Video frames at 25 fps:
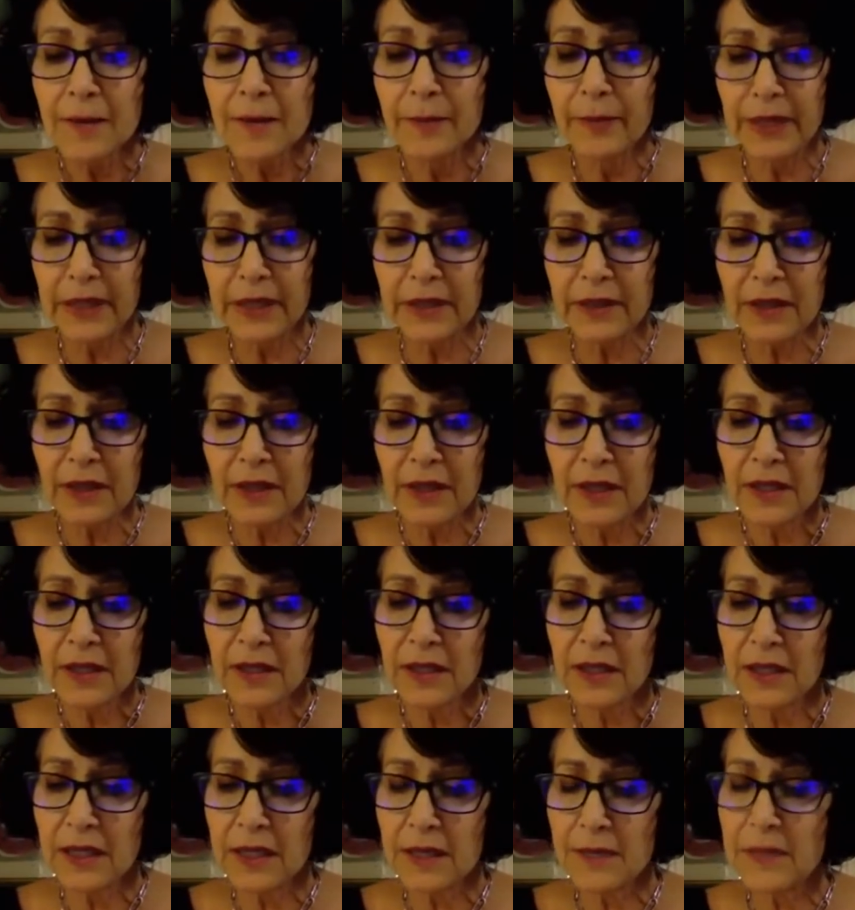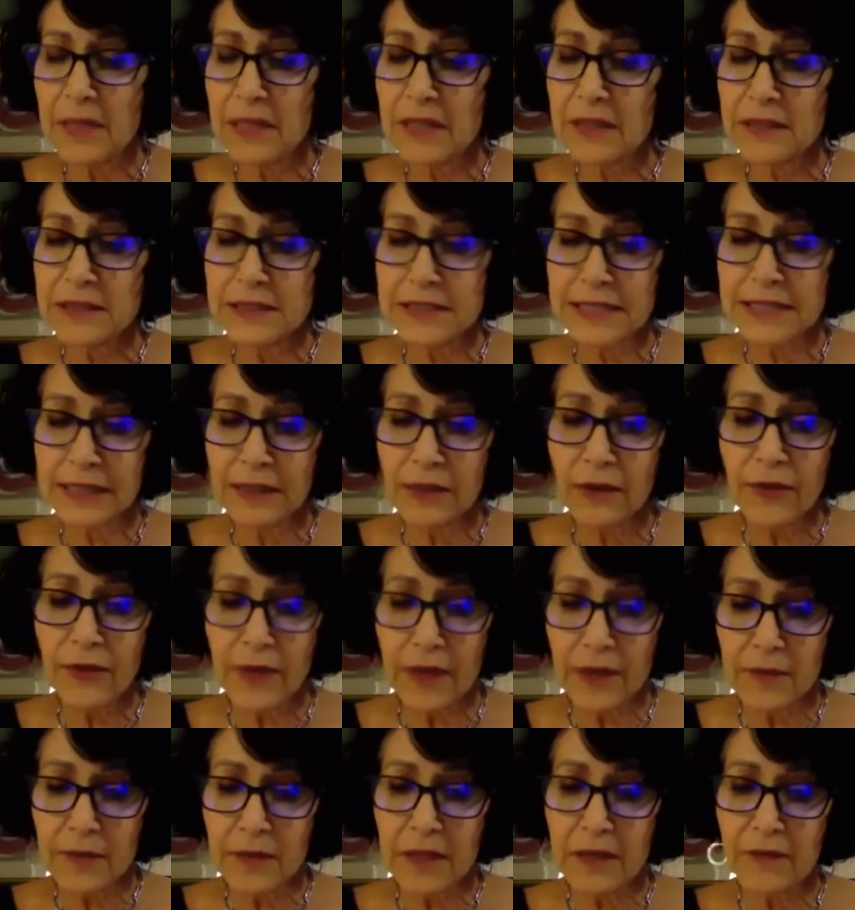But tell
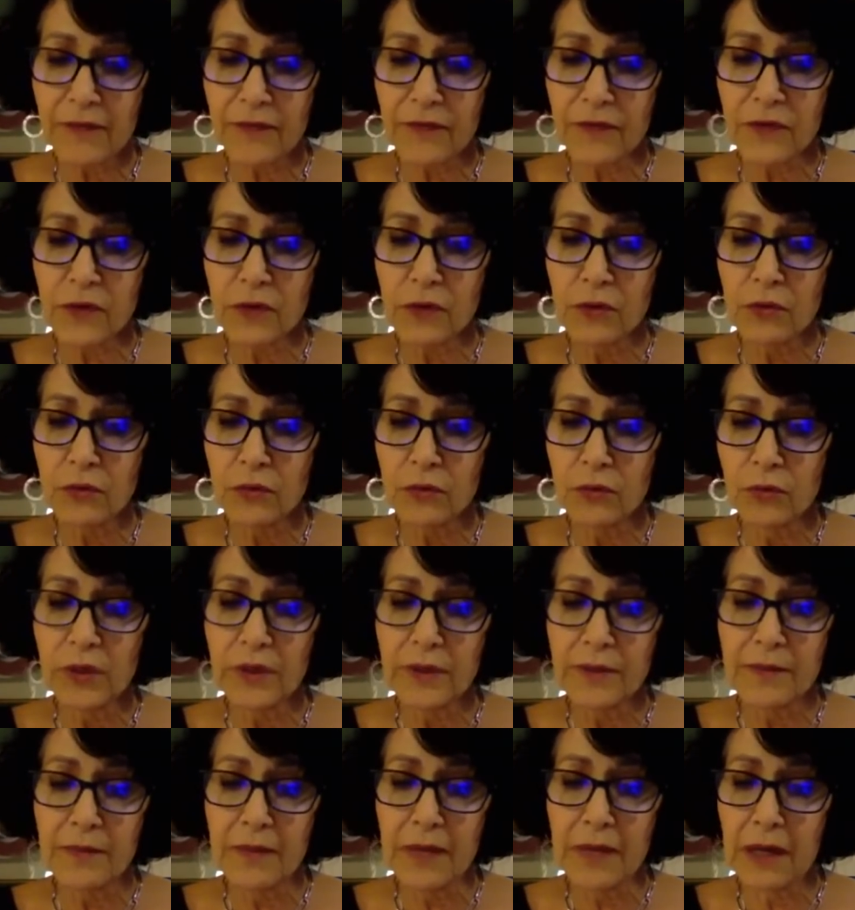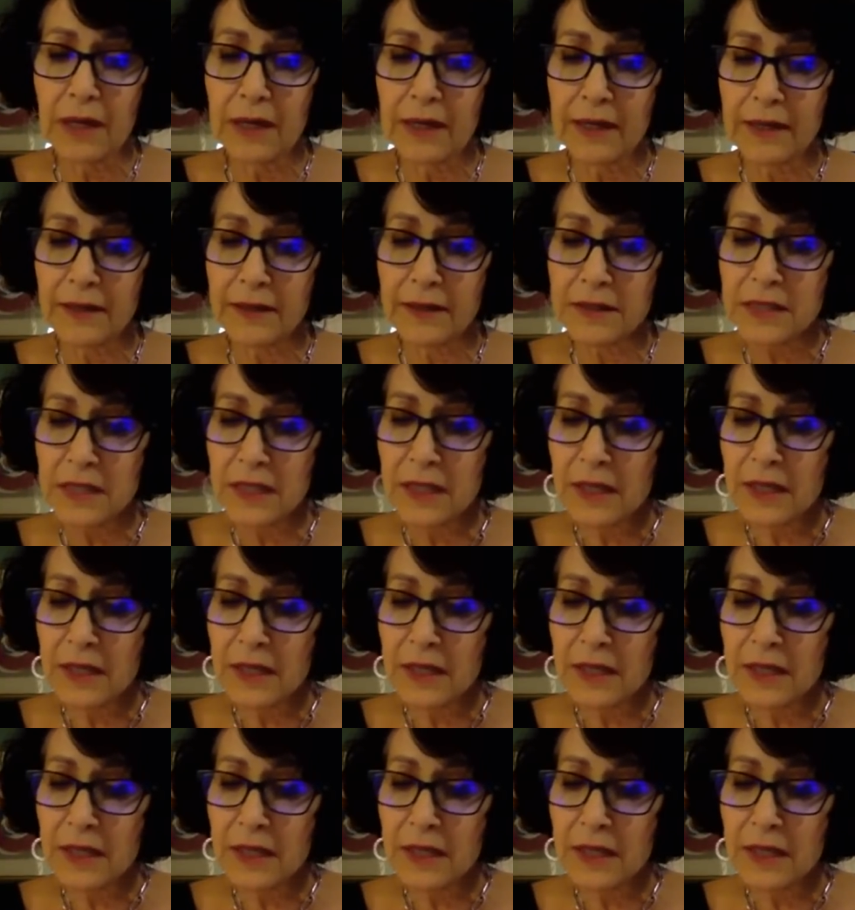them, if you wouldn't mind,